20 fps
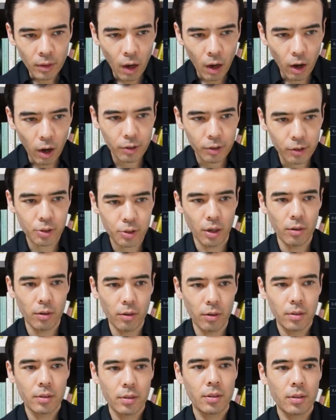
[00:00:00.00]
Also,
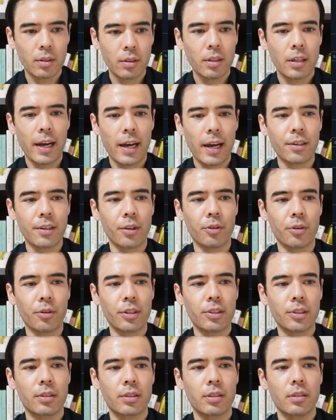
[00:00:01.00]
I
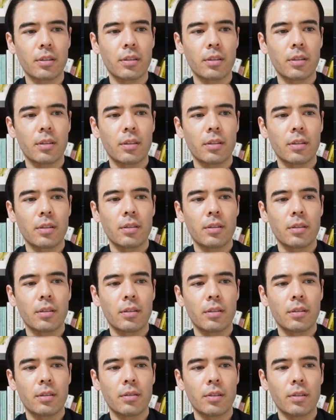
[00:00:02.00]
noticed
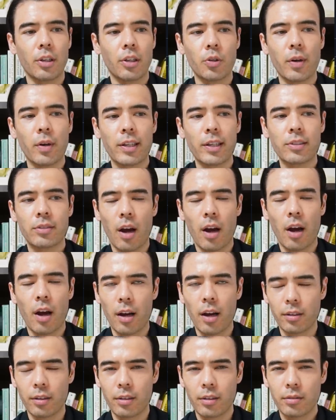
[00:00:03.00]
the US
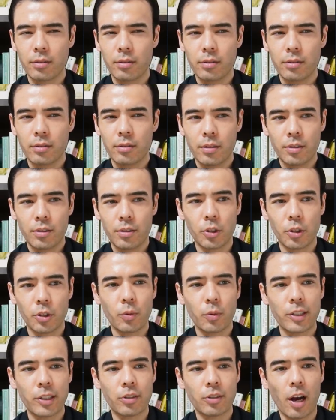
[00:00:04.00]
dollar.
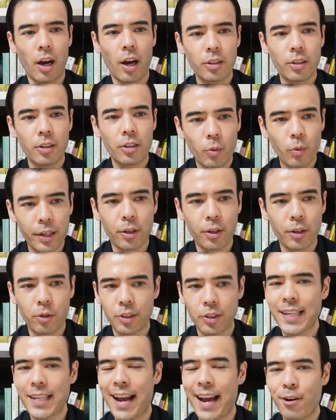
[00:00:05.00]
US dollar, when it goes
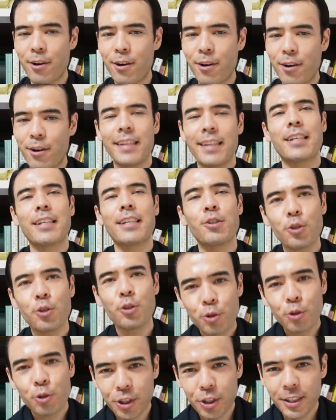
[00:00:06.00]
down,
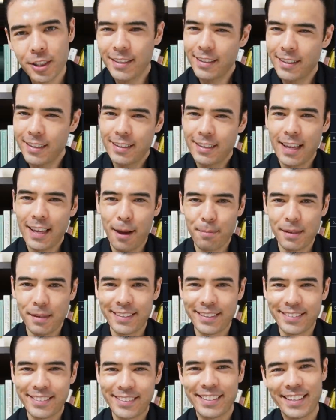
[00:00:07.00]
usually that
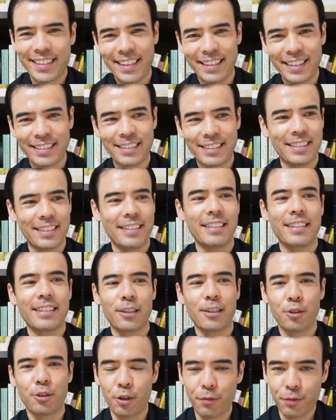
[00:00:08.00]
means it's
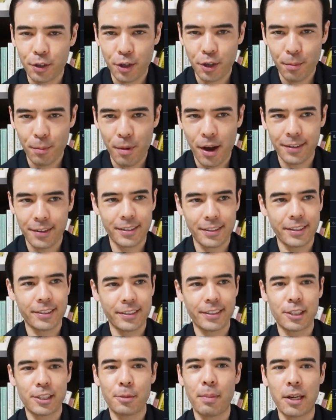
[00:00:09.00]
good for commodities,
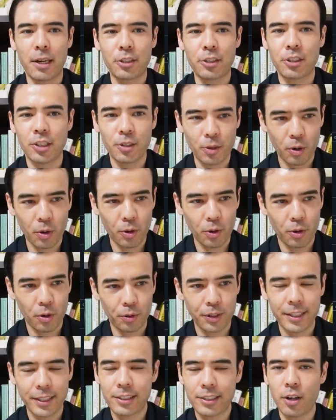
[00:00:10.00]
especially
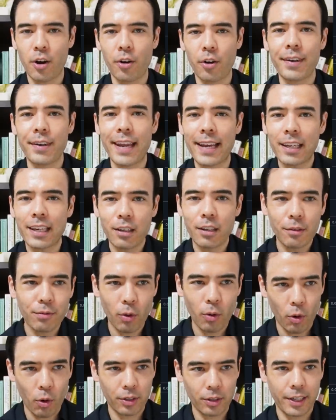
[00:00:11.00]
gold. It's called negative
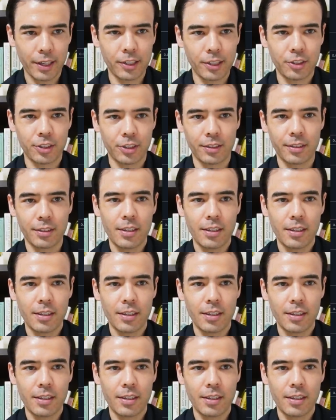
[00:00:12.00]
correlation.